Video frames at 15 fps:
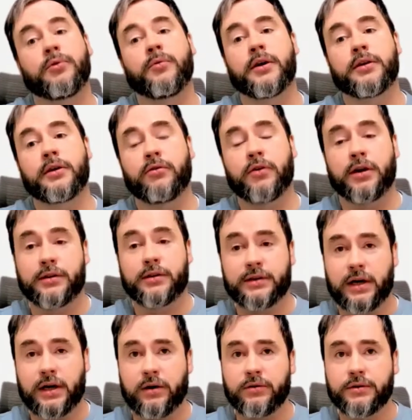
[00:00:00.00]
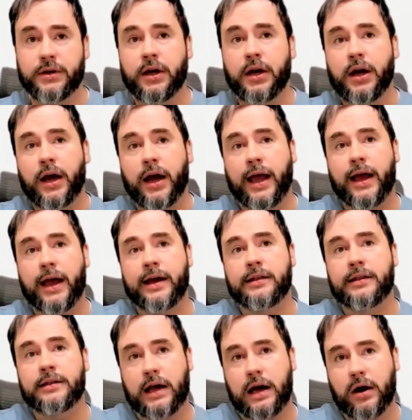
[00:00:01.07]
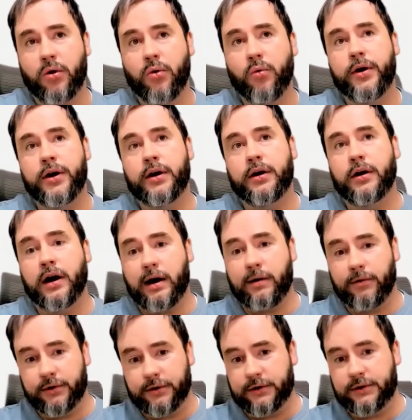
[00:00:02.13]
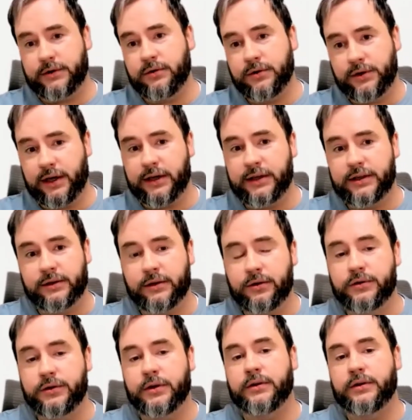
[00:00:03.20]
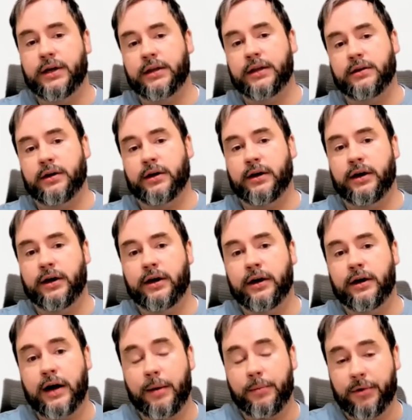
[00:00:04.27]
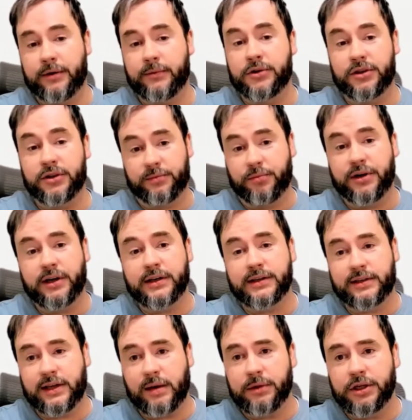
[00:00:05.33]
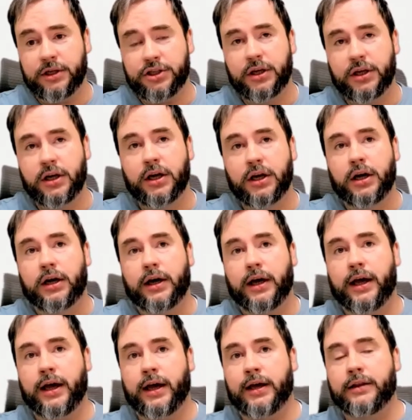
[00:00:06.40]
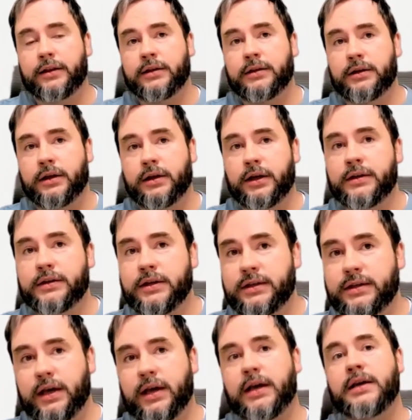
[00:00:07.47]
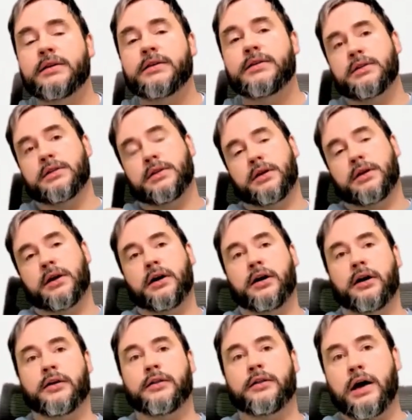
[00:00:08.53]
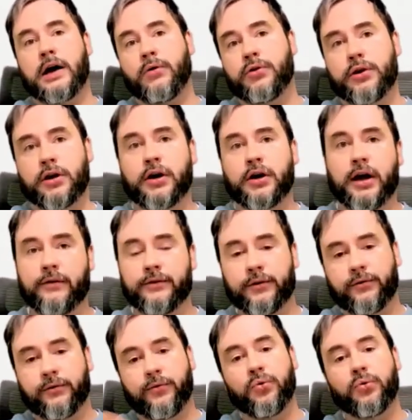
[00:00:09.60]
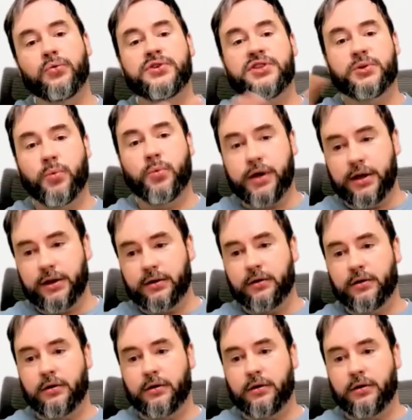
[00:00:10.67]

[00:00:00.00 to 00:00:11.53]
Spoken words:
provide a great discounts. And now we cover this use case using that company, which is pretty established. And in this case, now you can have the full suite